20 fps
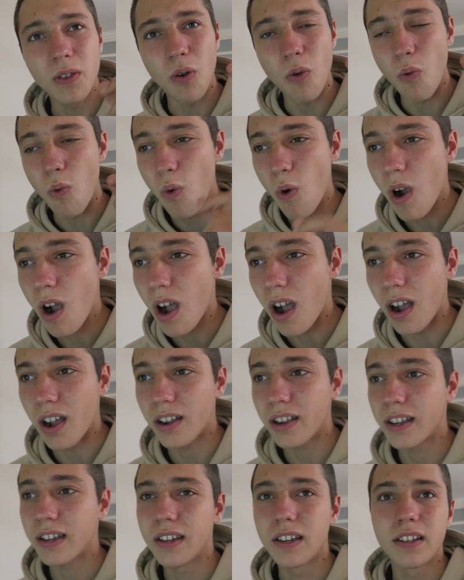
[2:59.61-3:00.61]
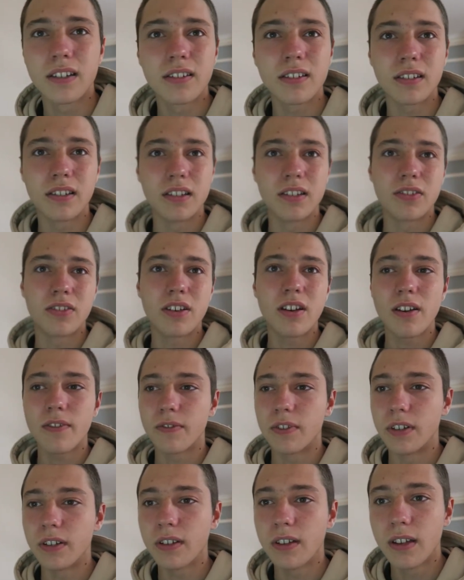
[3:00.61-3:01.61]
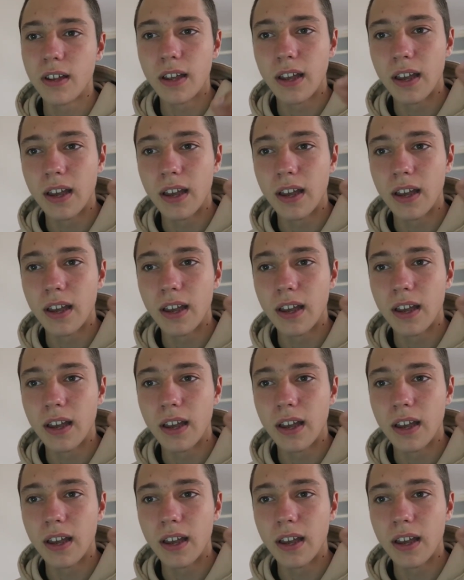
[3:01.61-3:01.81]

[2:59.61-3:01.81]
the work to deserve it?